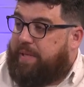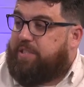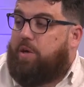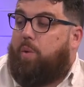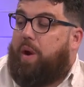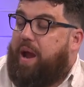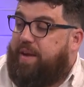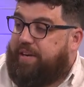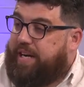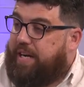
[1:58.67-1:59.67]
So
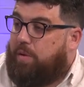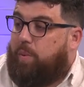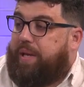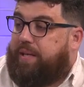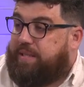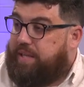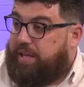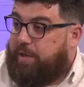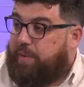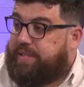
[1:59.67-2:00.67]
every year we can
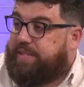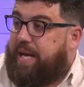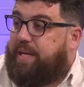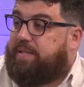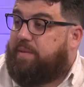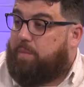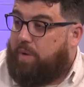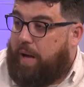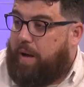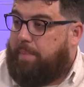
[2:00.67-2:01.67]
continue to assess,
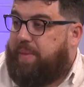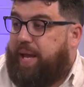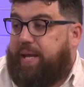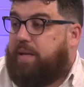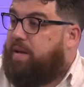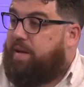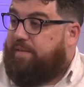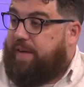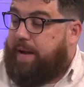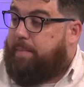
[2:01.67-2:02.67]
update, find